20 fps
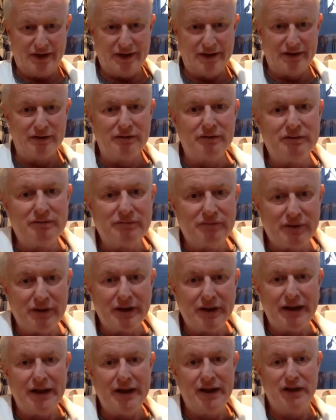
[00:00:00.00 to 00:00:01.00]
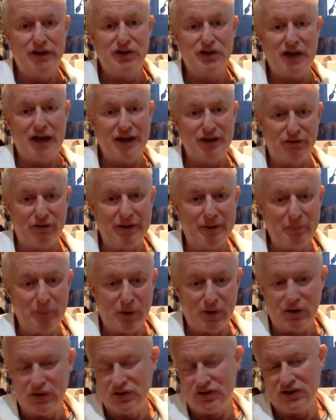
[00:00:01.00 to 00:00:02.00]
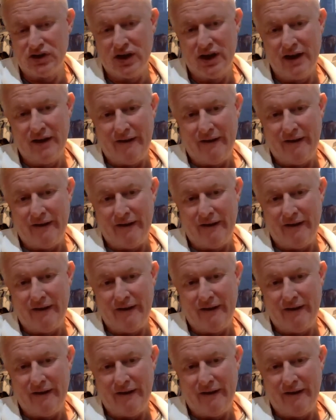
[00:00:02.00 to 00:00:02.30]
in in January because